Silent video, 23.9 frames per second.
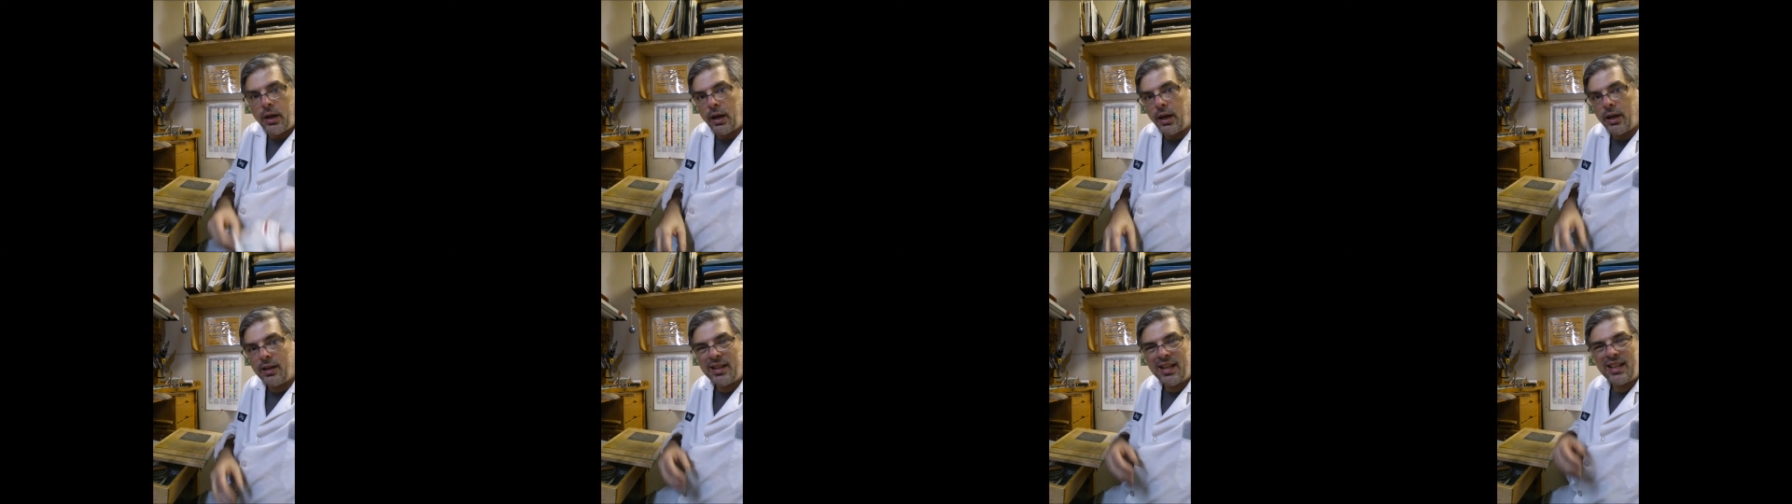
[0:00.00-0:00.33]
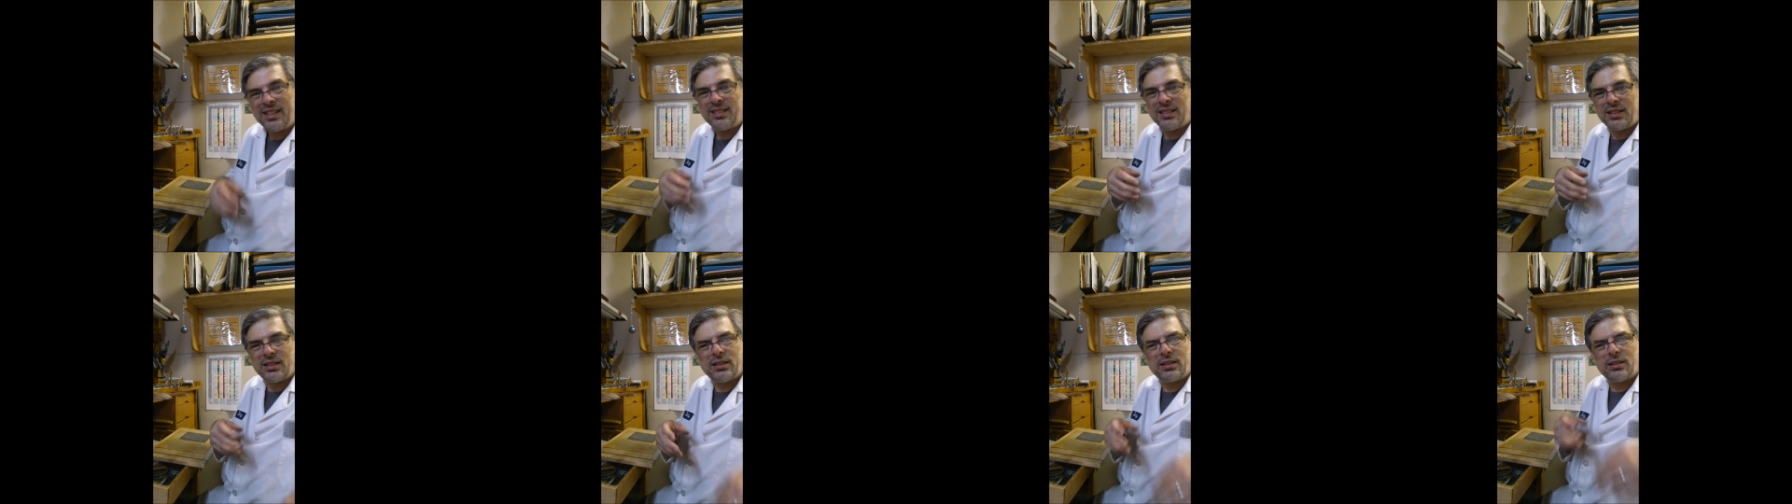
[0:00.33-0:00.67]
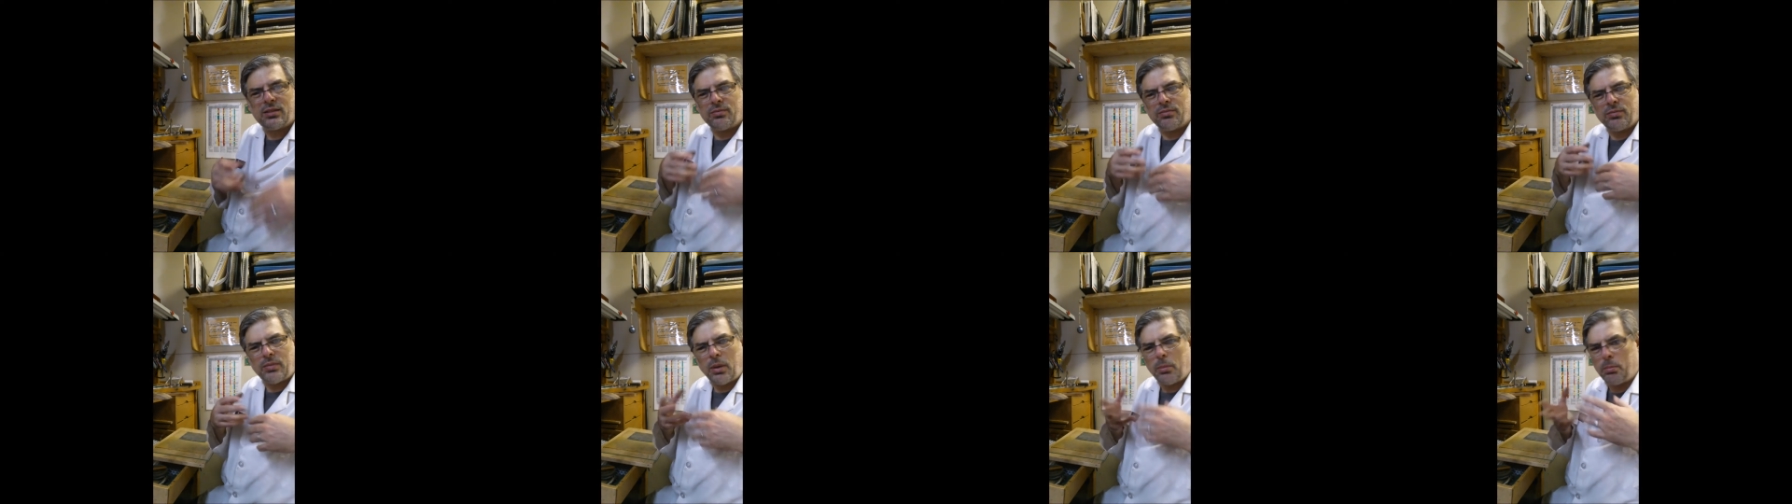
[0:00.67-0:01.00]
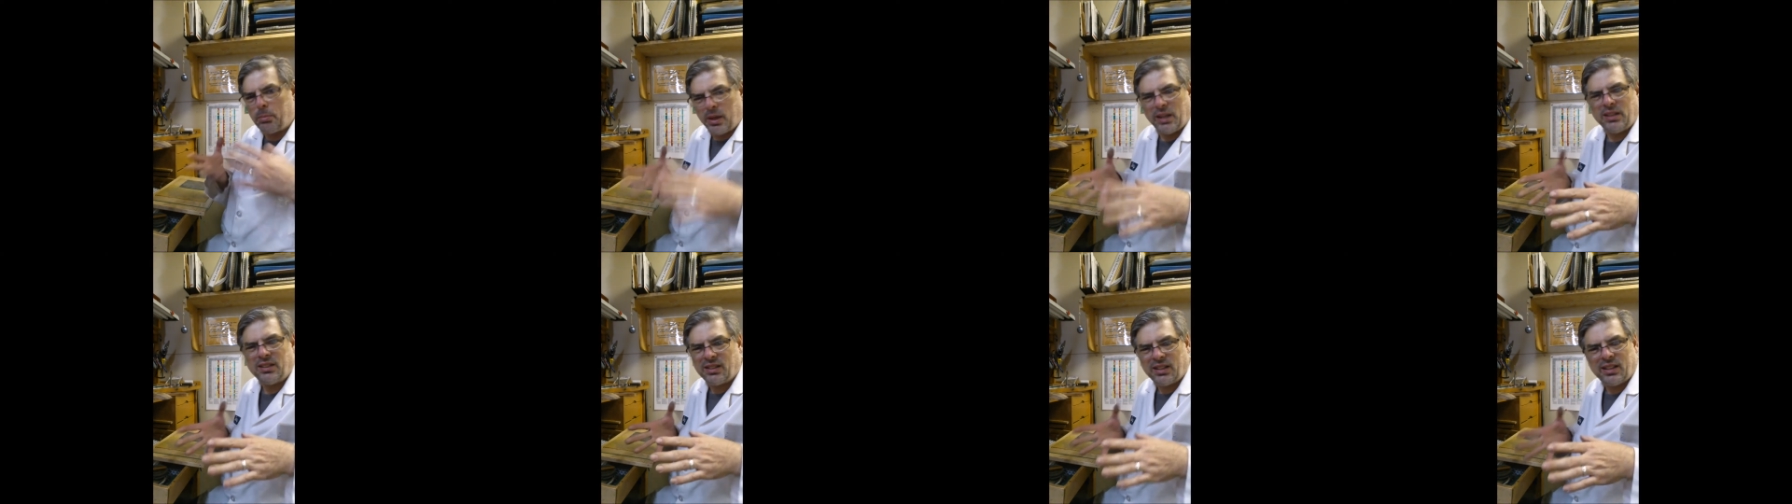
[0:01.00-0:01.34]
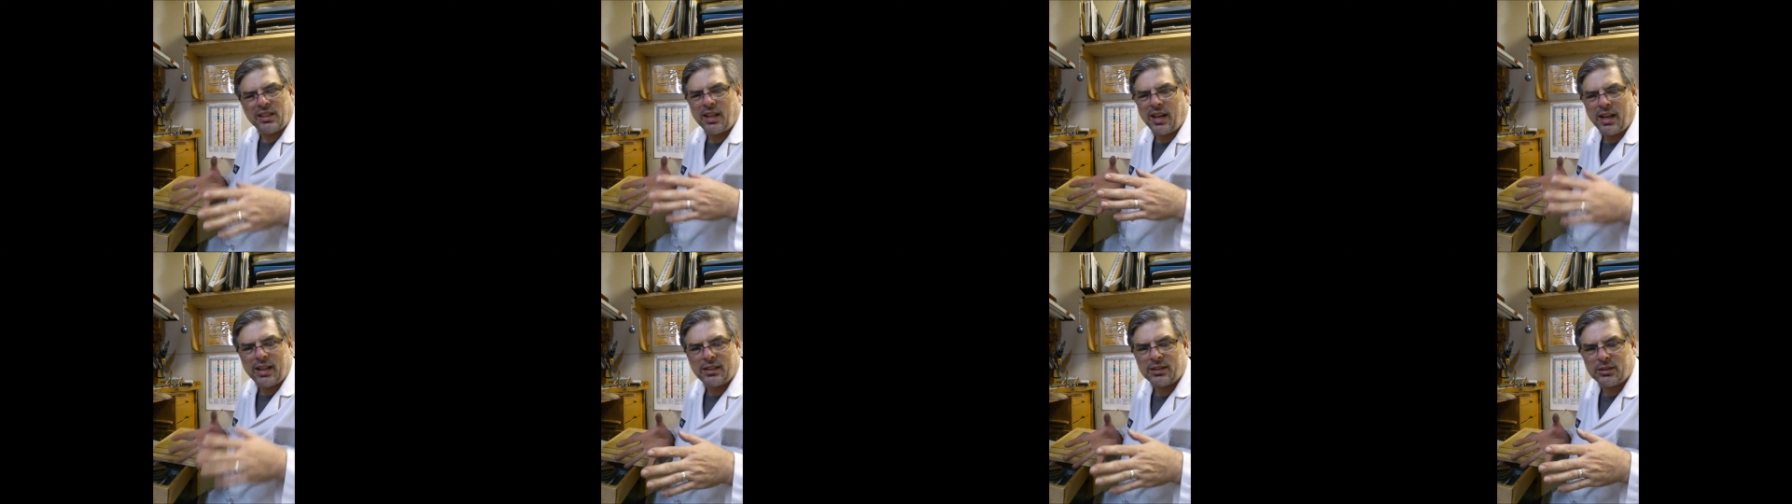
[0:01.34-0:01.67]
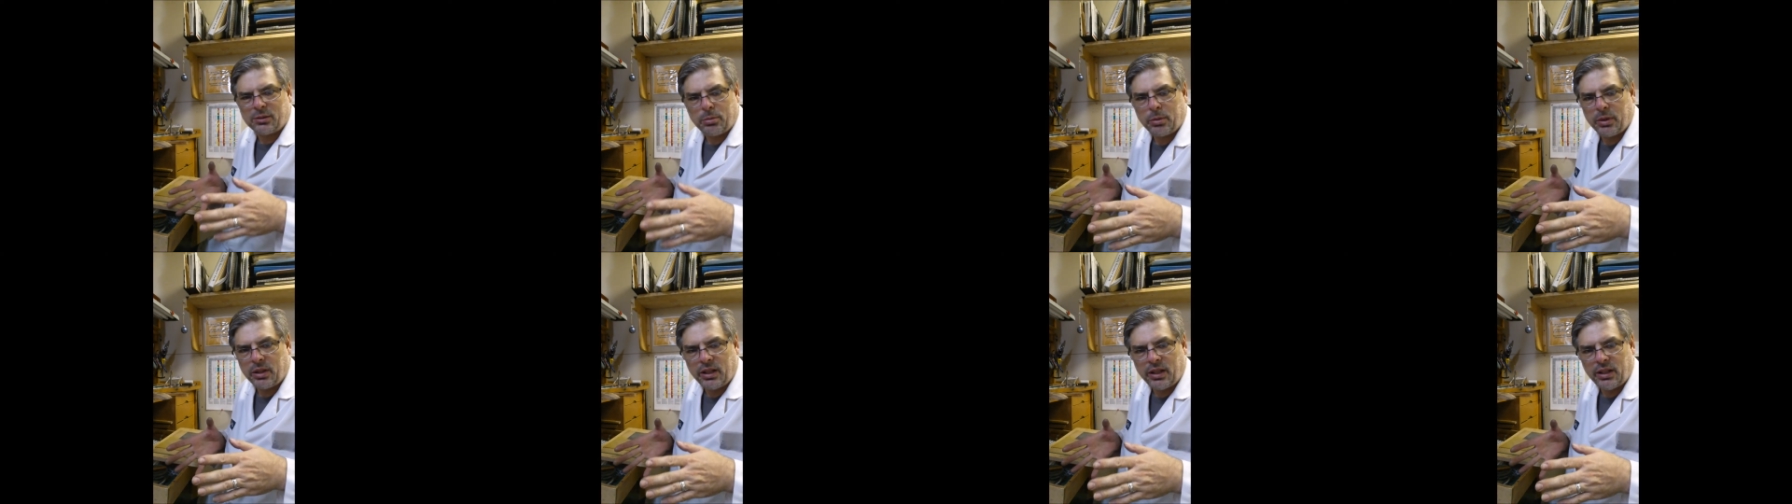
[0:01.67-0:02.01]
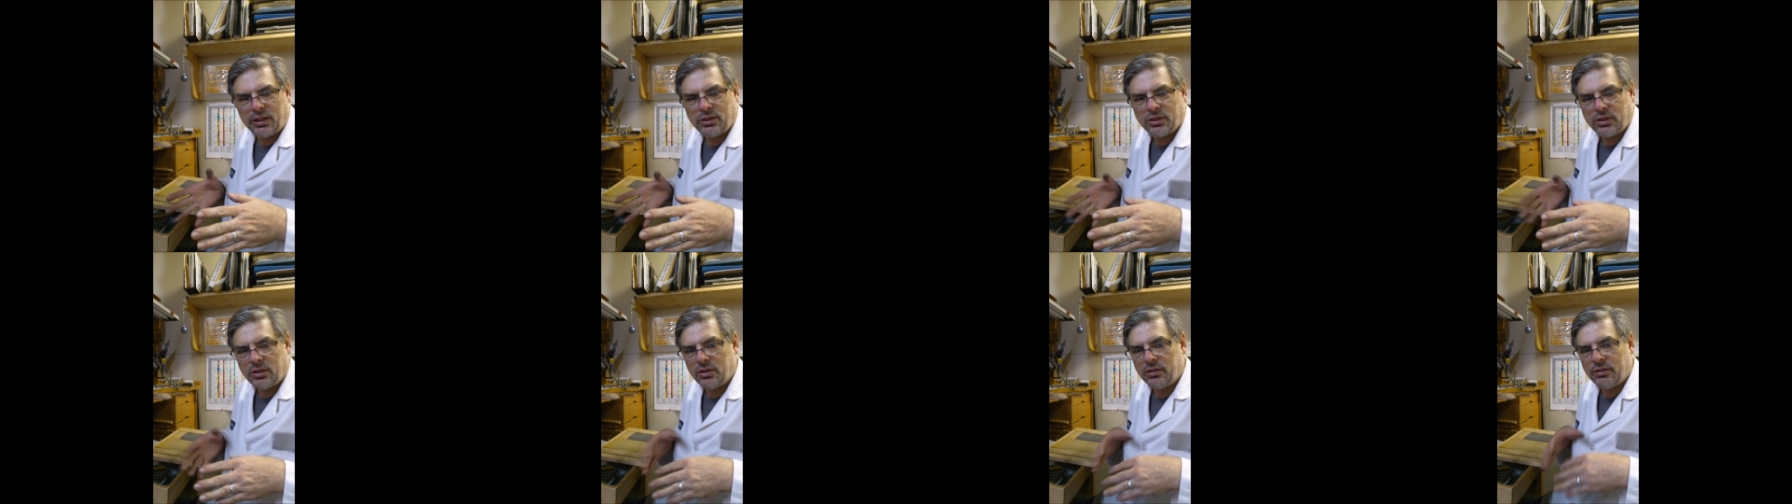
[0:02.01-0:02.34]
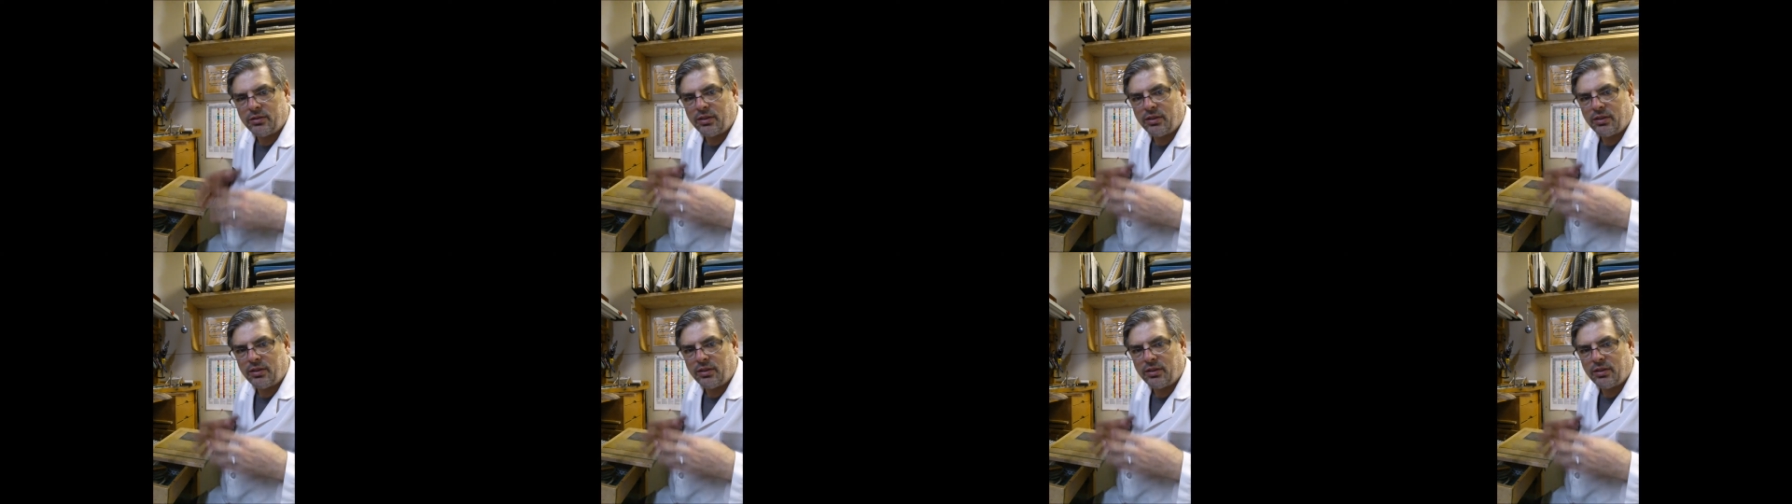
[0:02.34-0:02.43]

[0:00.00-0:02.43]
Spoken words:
And that's a basic explanation